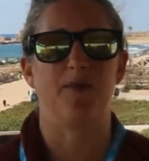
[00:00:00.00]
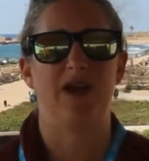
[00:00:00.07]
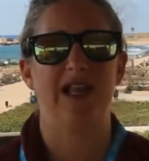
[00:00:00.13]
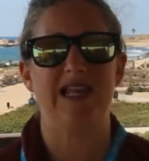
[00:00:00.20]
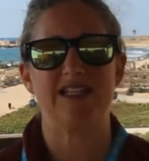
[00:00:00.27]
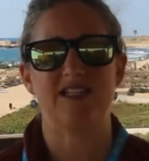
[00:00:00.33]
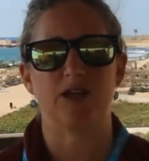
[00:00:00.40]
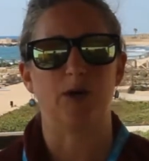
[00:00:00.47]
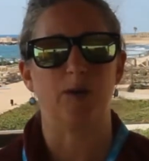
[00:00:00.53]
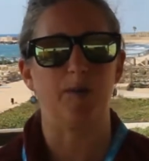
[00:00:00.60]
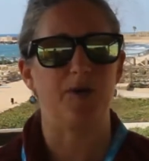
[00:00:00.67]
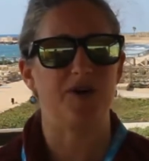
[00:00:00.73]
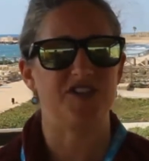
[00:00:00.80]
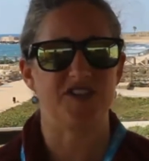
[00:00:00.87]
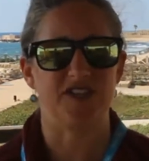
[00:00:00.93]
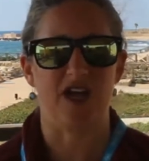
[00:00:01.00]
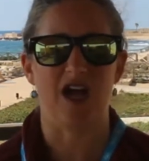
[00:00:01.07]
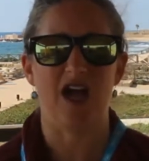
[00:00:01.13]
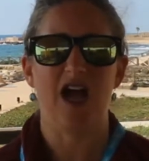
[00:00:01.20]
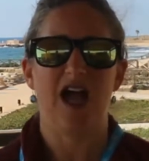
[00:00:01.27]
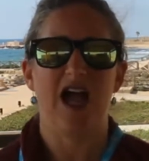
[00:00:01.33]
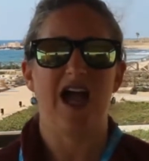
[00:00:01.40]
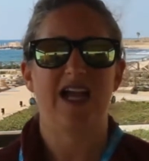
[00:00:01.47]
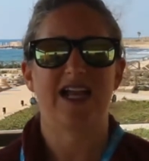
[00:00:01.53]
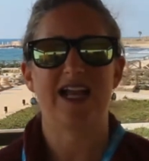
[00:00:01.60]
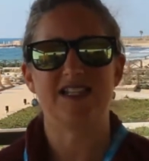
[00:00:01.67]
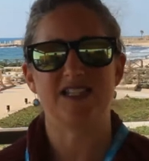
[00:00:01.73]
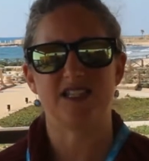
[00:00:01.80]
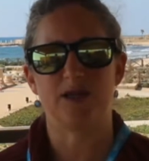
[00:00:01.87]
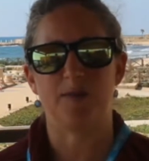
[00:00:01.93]
political prisoner
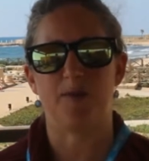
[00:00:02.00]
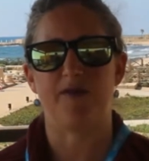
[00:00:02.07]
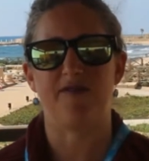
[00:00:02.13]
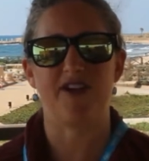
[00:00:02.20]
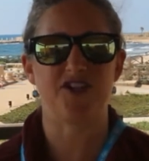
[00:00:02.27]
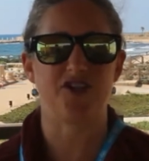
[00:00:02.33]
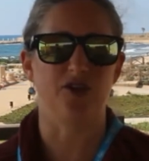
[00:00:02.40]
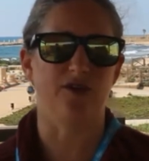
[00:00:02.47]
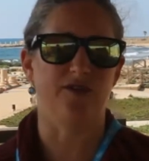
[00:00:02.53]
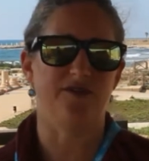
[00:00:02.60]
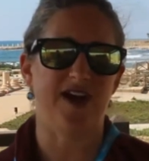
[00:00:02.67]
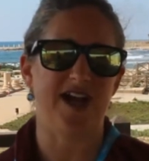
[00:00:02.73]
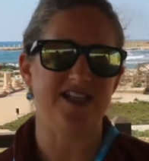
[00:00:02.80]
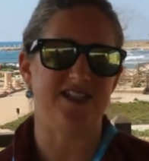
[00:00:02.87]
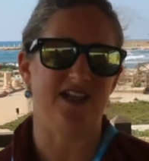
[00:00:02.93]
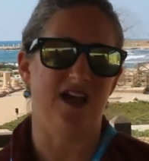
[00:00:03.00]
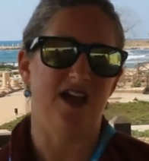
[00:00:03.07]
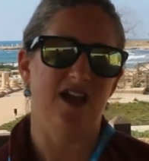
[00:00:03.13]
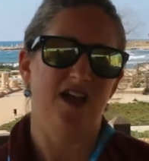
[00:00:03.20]
against a professional fighter,